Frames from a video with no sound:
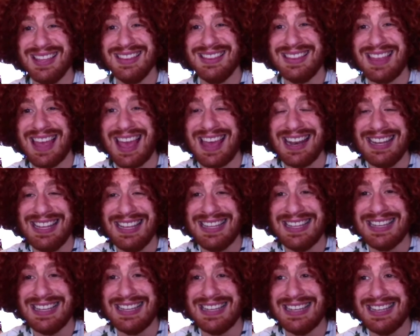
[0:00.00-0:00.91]
that
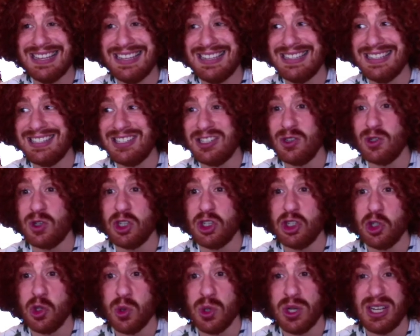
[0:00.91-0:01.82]
you can
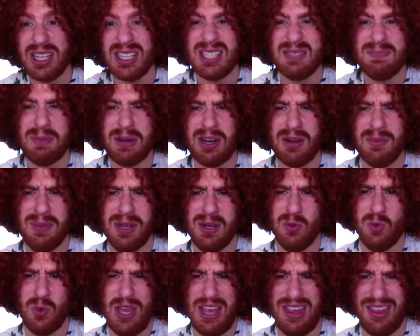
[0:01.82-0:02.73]
do an experiment
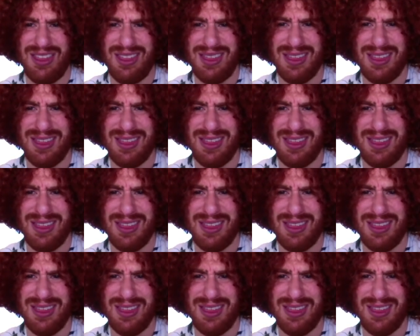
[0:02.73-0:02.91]
with.